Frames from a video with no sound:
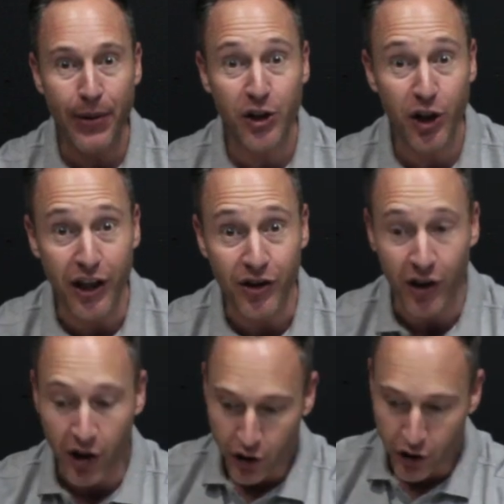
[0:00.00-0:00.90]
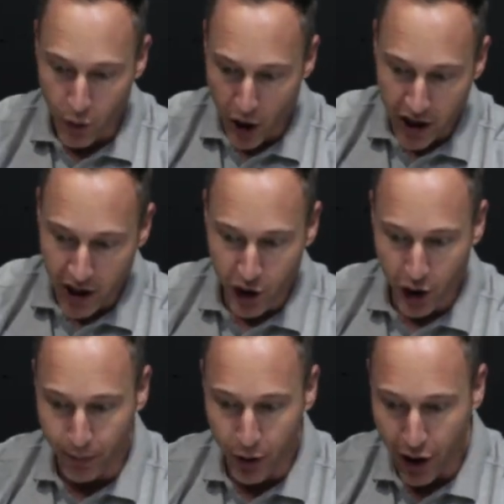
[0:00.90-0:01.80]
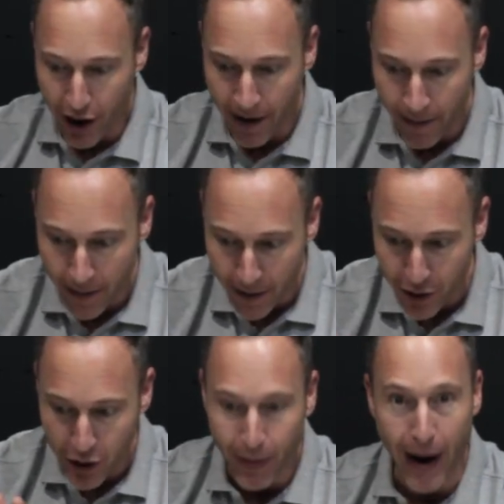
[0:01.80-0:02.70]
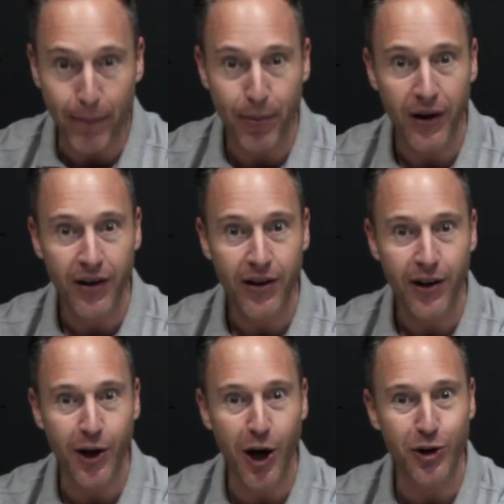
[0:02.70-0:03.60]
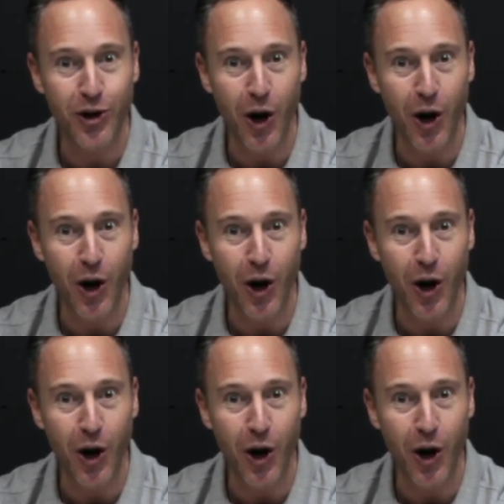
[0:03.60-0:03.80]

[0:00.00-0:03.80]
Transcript: Picture this, you're working at your computer, you bump, it goes